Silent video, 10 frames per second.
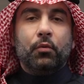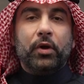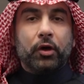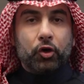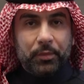
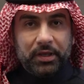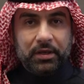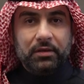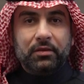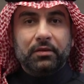We are
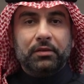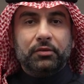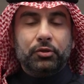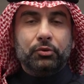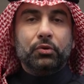committed
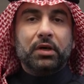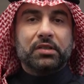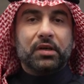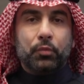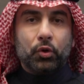to
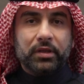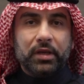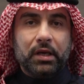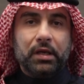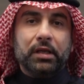
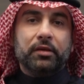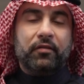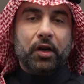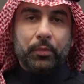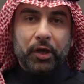supporting
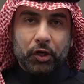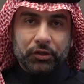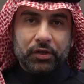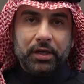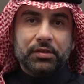developing
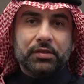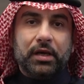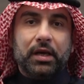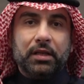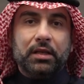countries
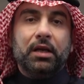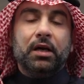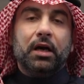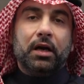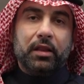in
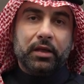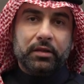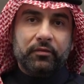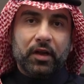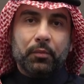the
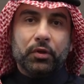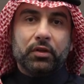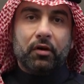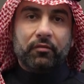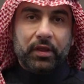
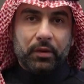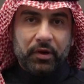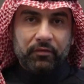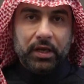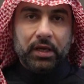development of their
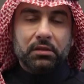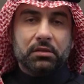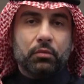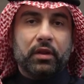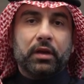
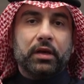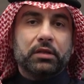pavilions, whether